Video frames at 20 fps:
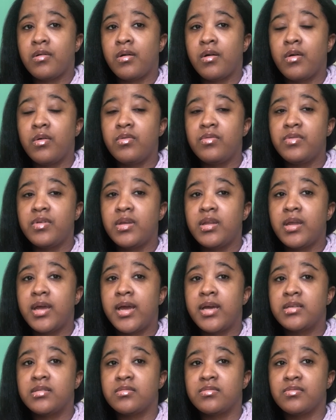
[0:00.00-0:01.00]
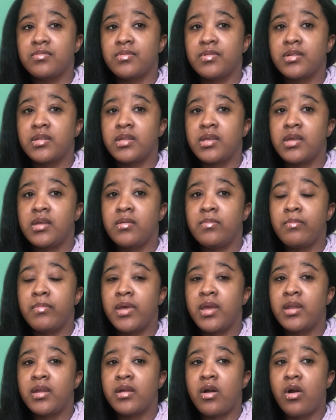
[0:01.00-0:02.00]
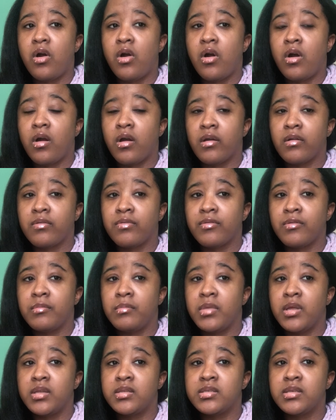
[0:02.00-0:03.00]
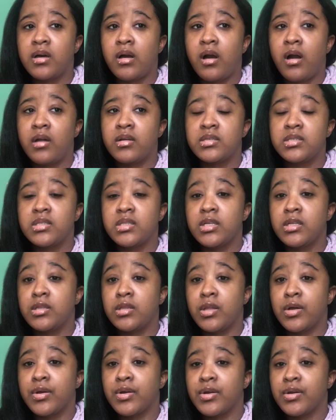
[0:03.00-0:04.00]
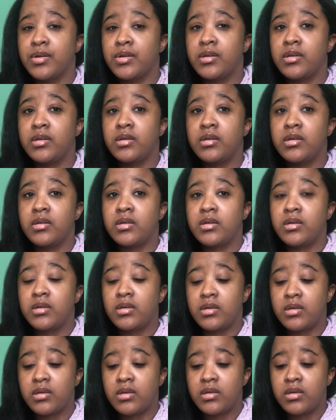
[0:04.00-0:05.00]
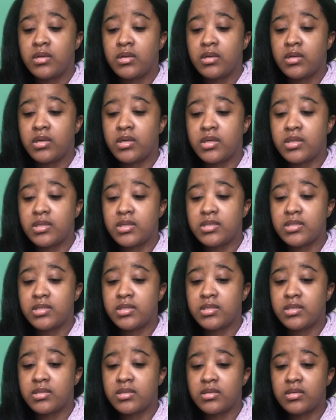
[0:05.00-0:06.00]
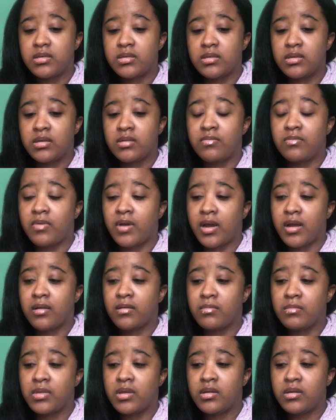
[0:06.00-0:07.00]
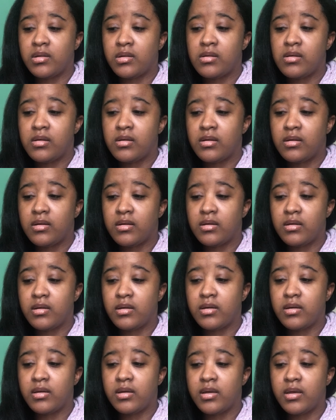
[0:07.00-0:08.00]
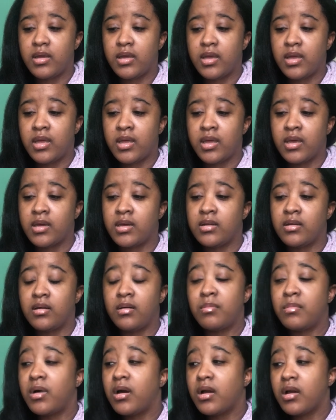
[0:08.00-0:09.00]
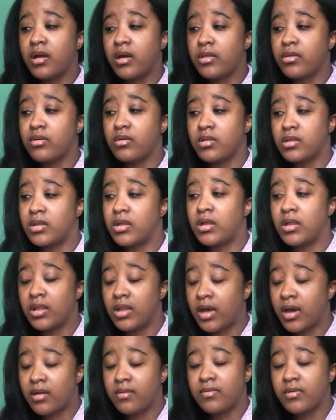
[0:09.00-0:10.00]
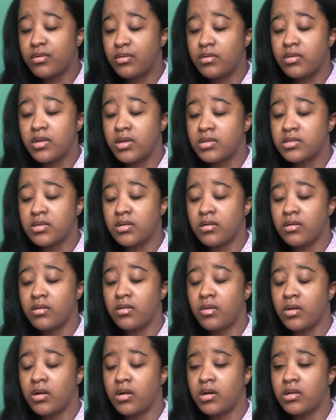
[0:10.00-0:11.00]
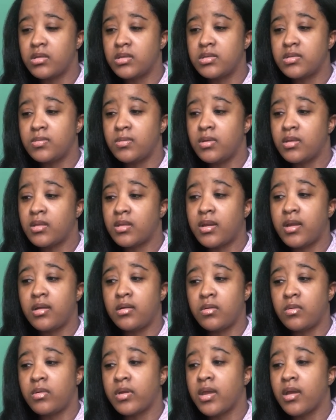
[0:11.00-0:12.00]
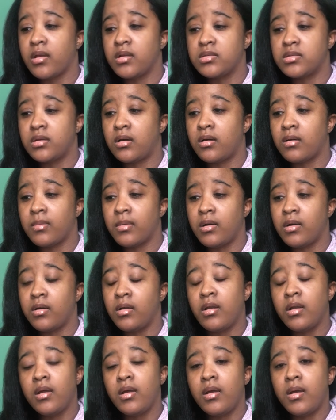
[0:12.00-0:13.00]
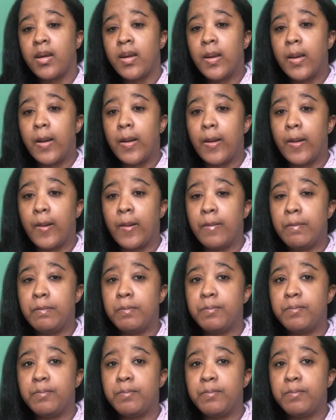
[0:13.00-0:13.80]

COVID has really made it hard for me to honestly learn in this environment. And among other, a lot of other things that are going on this week that I don't care to talk about. Um,